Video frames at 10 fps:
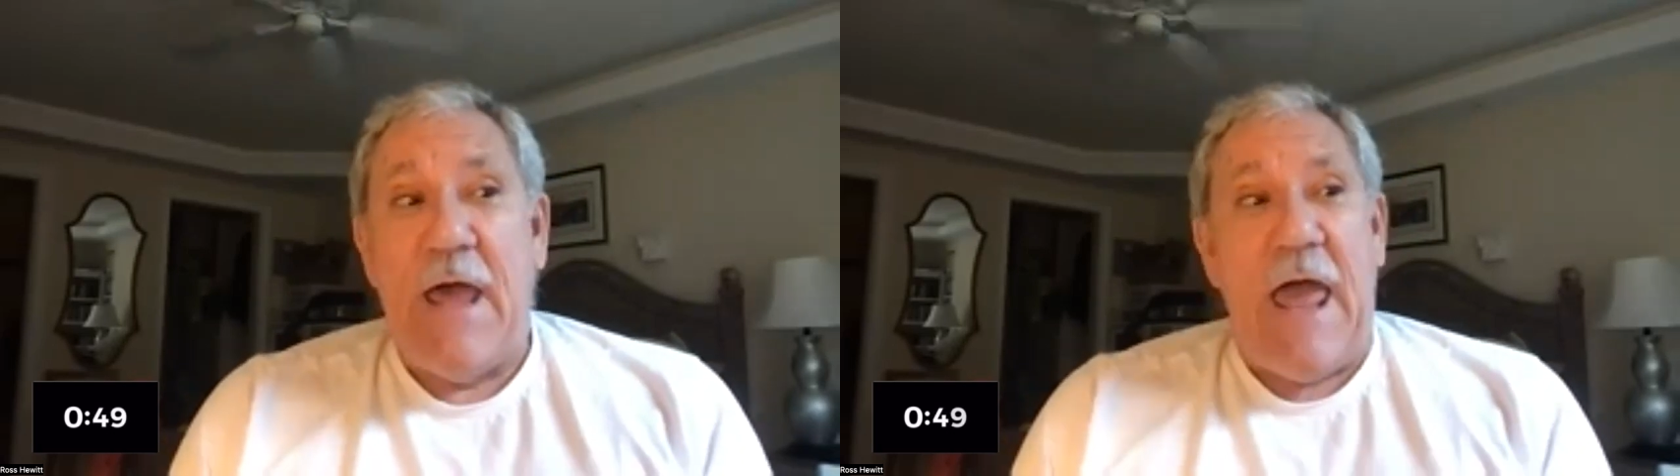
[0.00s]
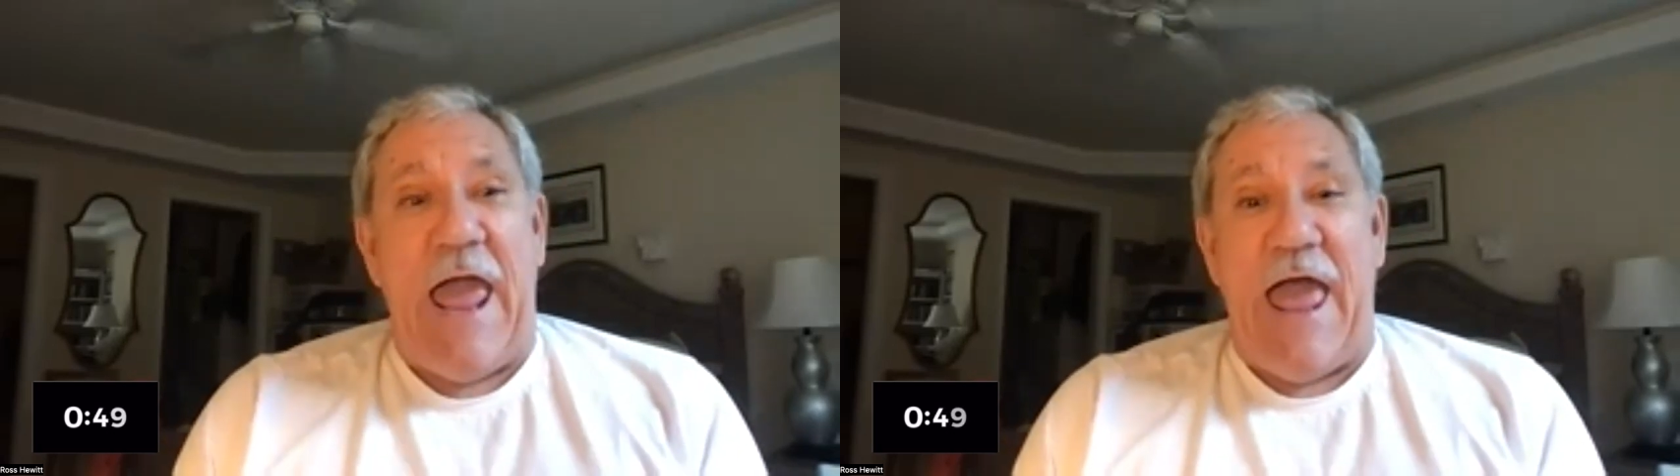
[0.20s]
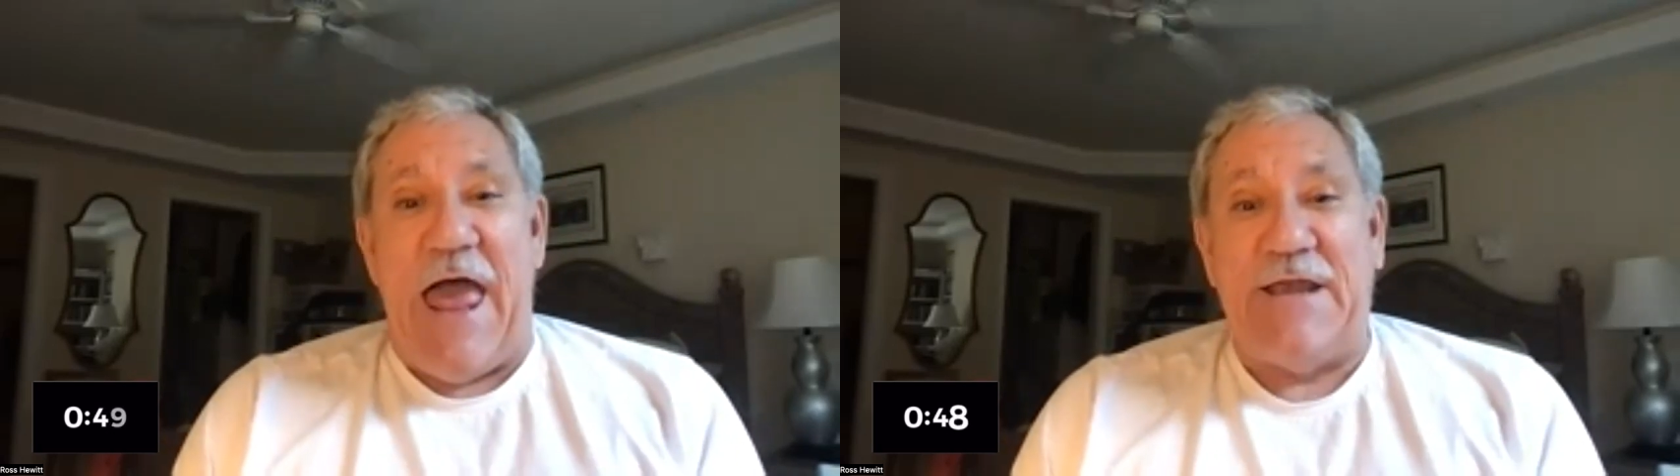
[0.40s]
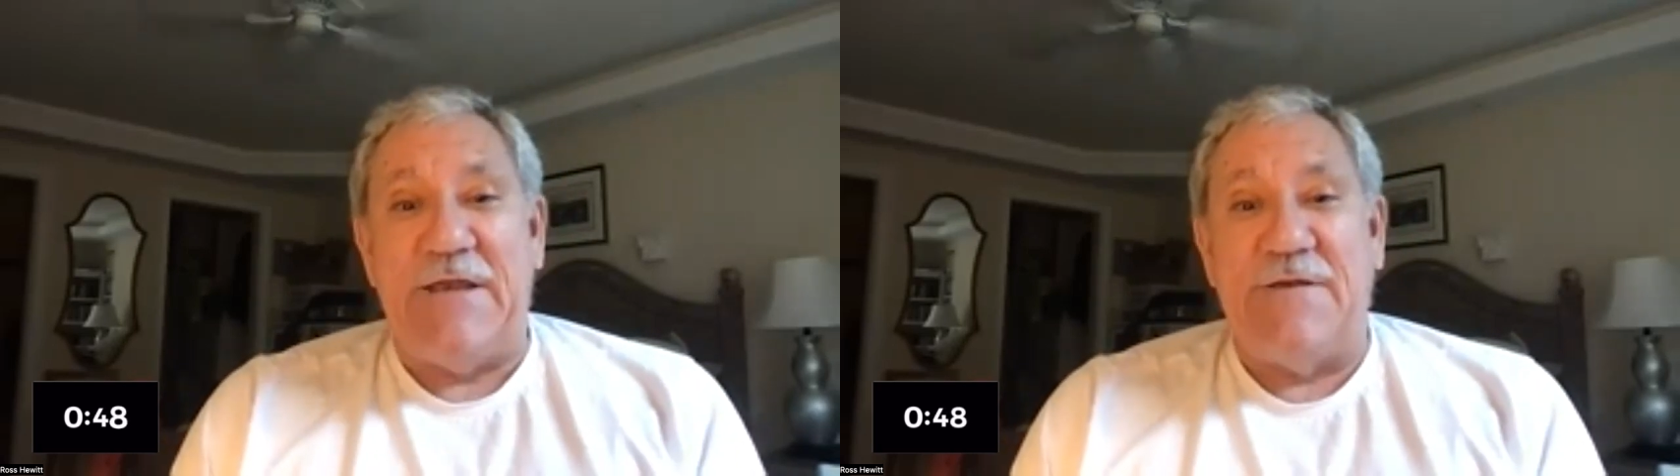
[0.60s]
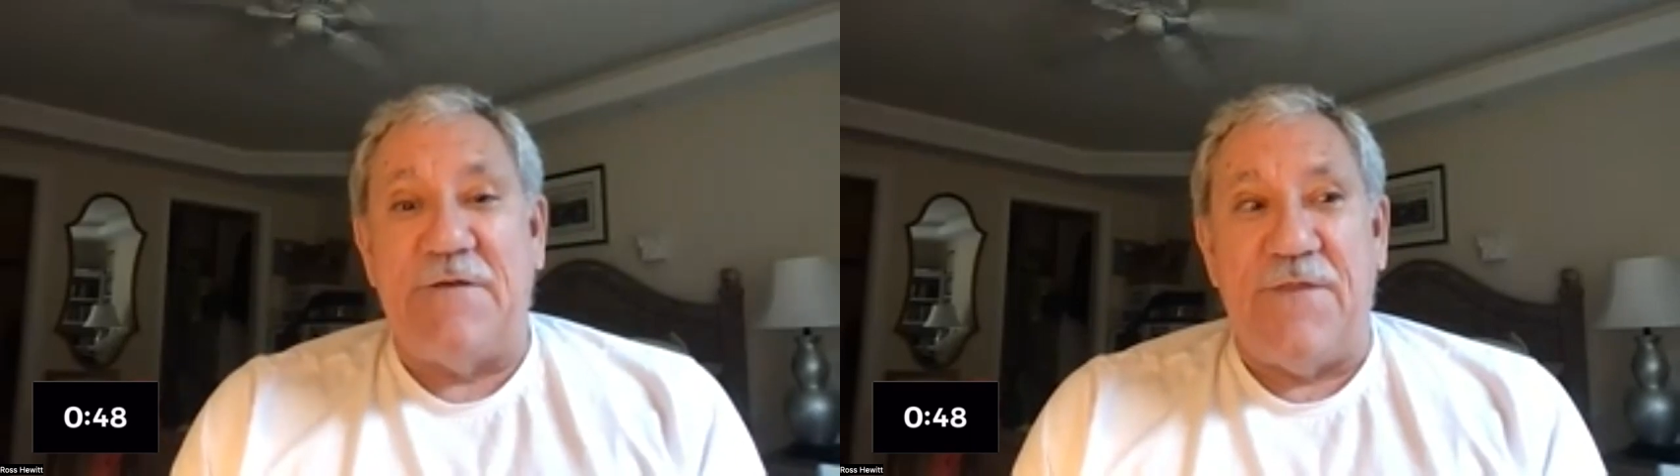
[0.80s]
and
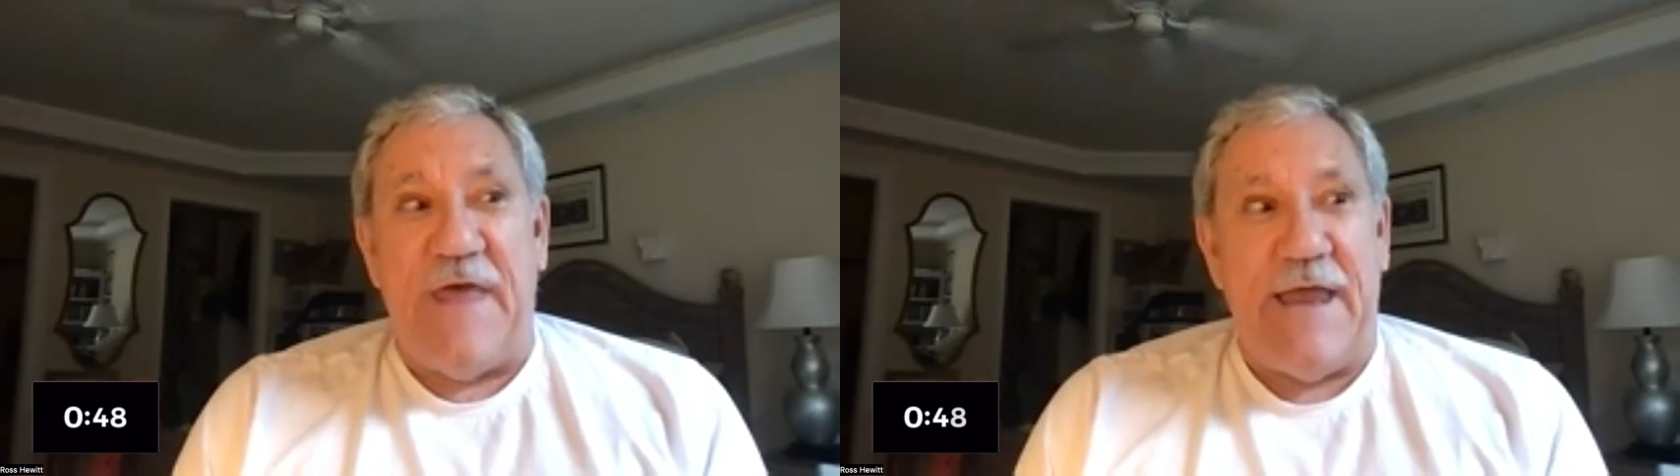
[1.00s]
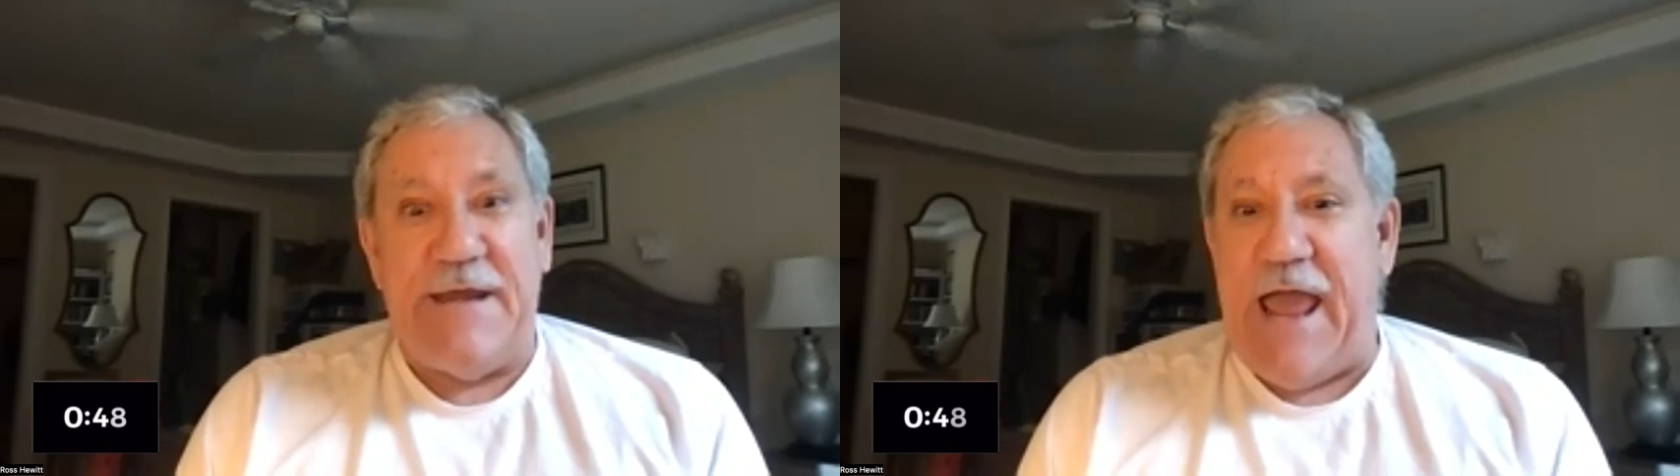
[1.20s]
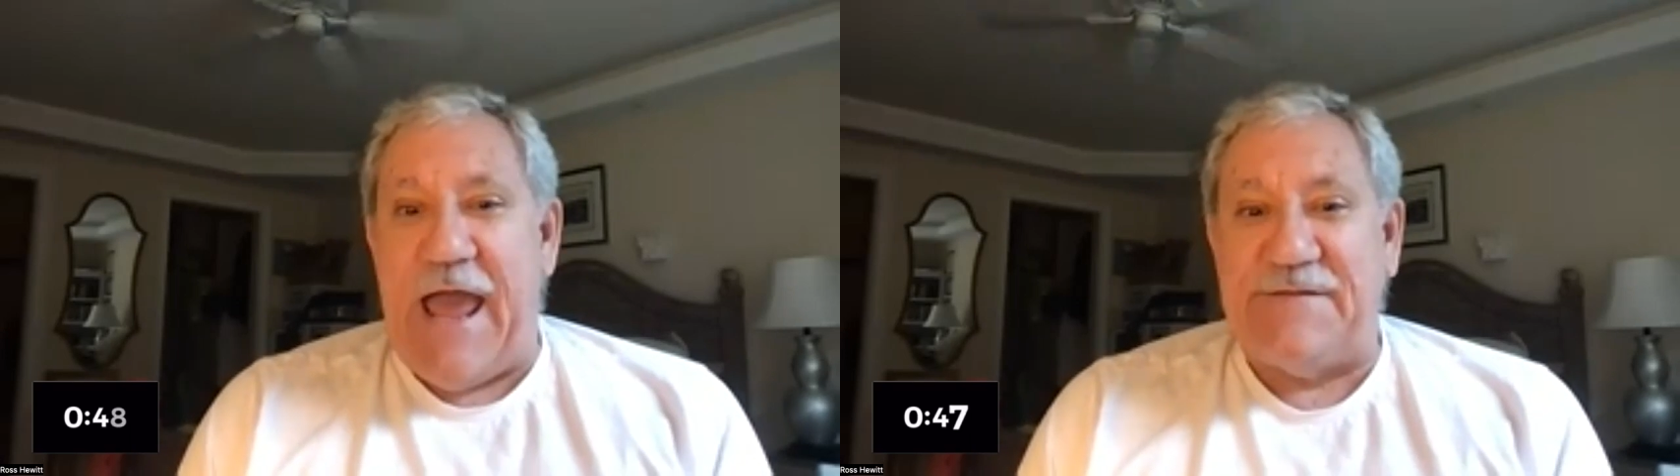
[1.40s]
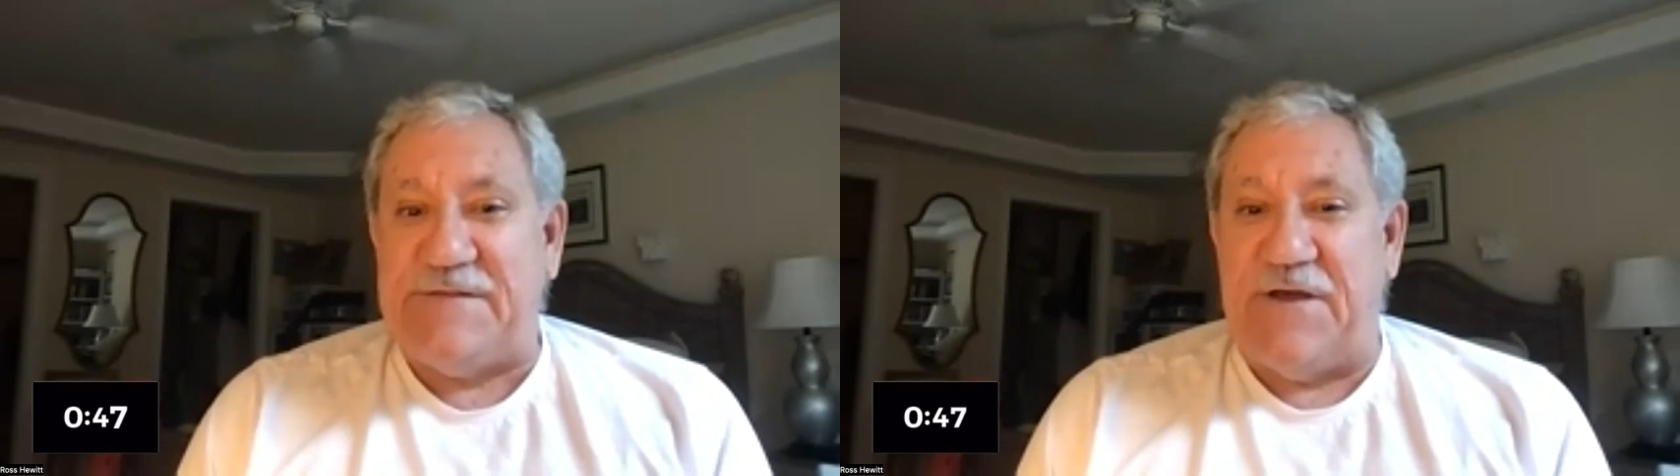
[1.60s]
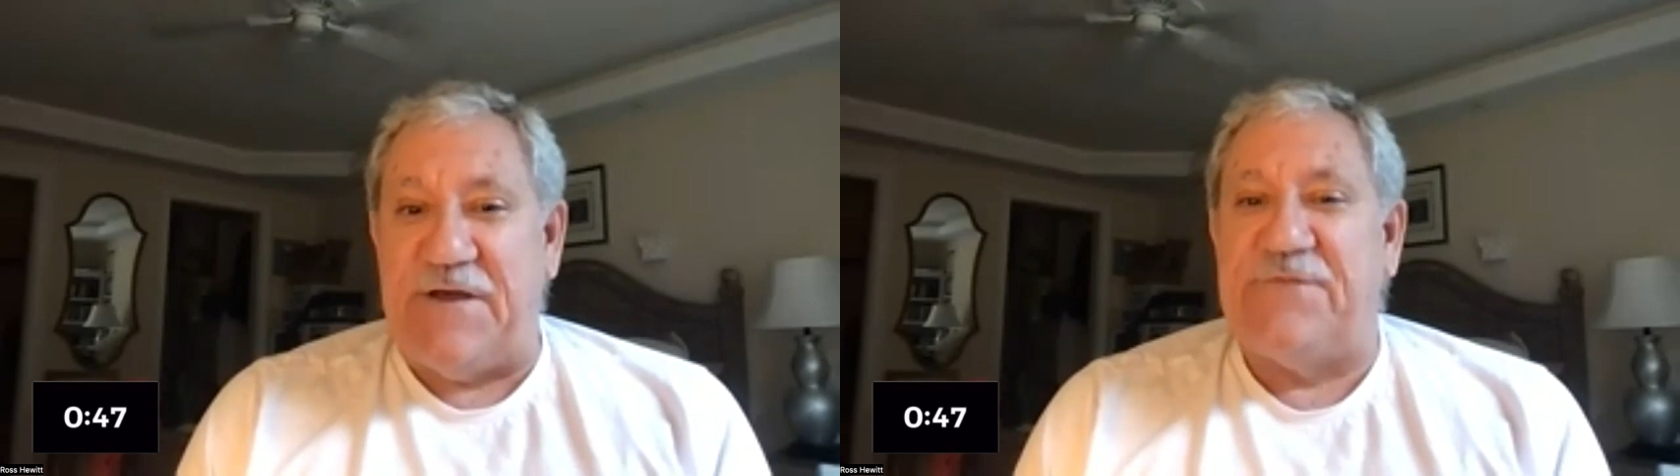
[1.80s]
then has
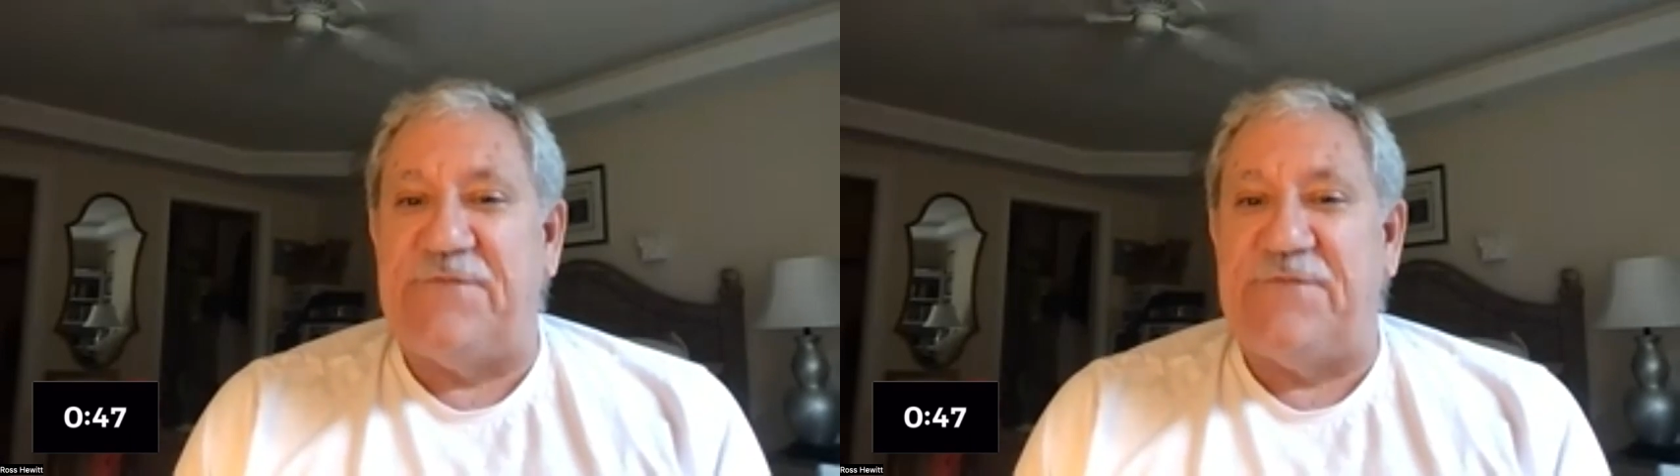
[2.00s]
to